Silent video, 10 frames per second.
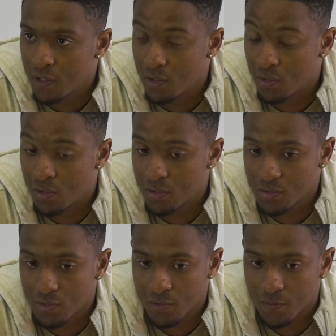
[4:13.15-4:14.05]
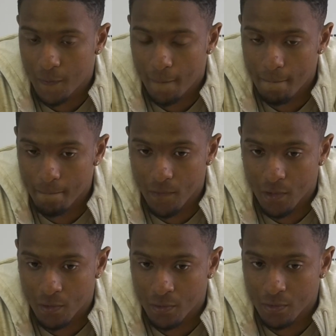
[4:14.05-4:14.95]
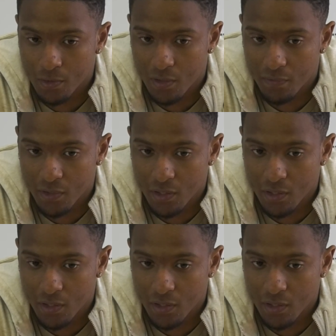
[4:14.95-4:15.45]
a lot, so, you know, I think